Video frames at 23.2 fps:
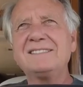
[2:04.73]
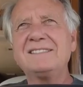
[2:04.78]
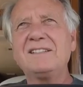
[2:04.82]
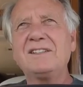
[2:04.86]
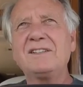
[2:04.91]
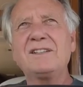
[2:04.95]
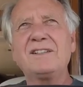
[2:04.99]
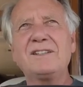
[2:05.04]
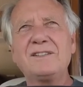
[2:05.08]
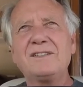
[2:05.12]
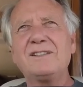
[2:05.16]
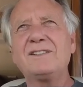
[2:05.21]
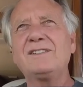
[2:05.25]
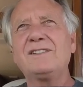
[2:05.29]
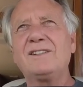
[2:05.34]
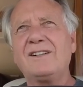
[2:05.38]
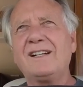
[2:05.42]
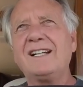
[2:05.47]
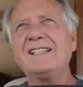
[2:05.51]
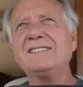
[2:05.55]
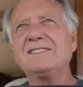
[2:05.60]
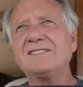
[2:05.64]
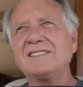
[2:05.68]
No, no, no.
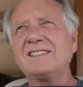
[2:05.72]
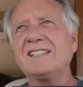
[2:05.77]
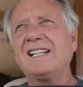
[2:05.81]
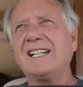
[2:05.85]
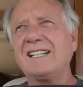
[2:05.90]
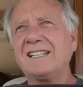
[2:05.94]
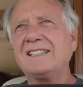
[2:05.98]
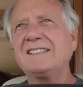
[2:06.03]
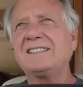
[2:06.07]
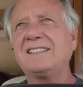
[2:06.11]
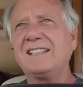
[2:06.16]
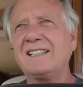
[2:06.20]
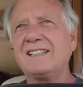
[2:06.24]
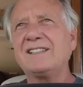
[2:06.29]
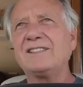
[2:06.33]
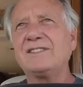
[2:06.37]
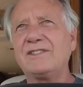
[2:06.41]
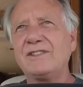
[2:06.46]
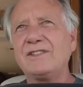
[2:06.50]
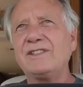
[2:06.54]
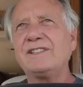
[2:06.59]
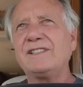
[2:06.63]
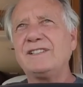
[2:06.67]
I say I could tell
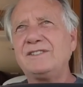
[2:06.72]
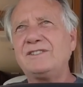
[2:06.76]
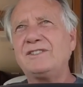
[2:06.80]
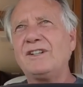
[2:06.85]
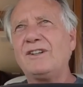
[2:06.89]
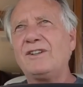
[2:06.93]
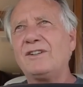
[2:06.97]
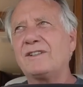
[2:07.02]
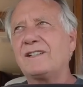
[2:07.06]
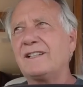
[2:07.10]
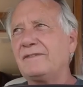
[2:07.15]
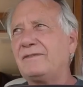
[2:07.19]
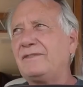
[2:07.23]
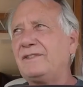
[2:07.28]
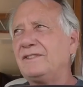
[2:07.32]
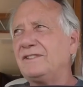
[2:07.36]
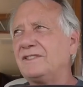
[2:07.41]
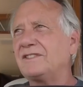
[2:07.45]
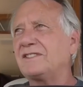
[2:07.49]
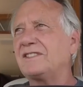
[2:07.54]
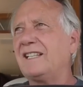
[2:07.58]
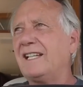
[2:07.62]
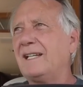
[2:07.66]
a dirty joke if you
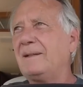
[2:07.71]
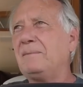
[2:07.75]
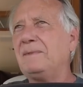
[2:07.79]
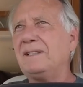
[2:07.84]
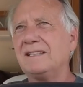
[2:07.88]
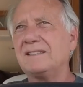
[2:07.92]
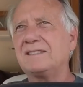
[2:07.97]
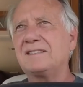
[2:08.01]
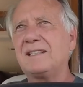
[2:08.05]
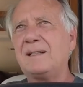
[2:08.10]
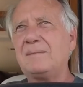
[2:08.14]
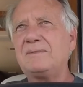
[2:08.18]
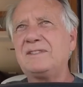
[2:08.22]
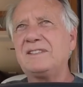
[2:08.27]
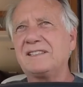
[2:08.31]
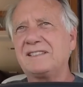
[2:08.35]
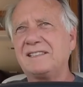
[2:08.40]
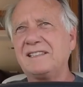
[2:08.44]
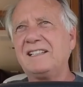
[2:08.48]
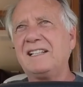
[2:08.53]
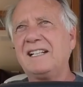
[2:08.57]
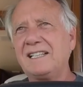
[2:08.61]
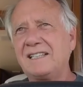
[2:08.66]
just gave me a
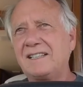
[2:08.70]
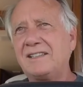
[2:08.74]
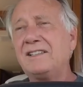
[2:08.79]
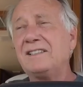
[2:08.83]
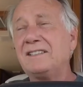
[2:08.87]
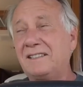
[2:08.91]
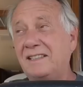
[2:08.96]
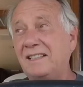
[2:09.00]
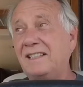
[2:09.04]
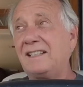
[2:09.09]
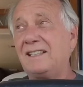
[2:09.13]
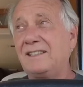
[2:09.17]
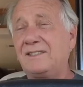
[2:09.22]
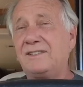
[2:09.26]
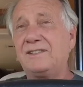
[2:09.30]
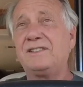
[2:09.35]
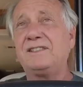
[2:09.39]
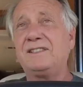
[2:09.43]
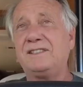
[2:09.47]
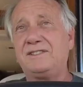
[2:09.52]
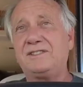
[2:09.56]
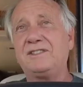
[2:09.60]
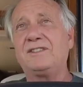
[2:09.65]
subject, and I could tell a
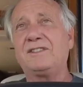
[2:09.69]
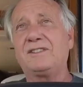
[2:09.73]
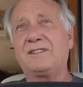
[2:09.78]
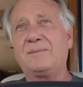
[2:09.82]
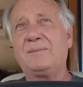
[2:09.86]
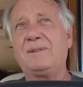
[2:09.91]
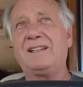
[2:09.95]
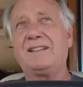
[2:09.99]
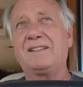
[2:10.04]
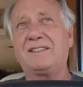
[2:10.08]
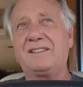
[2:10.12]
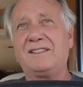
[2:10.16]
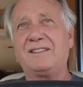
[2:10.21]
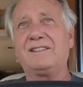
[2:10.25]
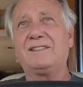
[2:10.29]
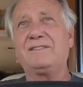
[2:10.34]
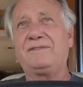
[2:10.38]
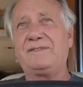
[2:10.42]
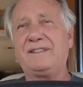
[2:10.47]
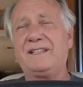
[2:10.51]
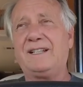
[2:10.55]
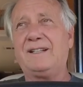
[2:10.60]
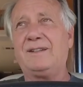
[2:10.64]
dirty joke about
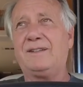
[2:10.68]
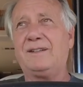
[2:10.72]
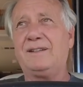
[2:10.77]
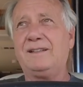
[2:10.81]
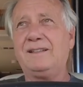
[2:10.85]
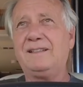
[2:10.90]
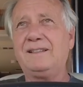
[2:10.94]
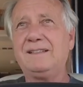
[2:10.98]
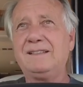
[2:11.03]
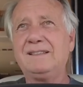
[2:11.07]
cauliflower.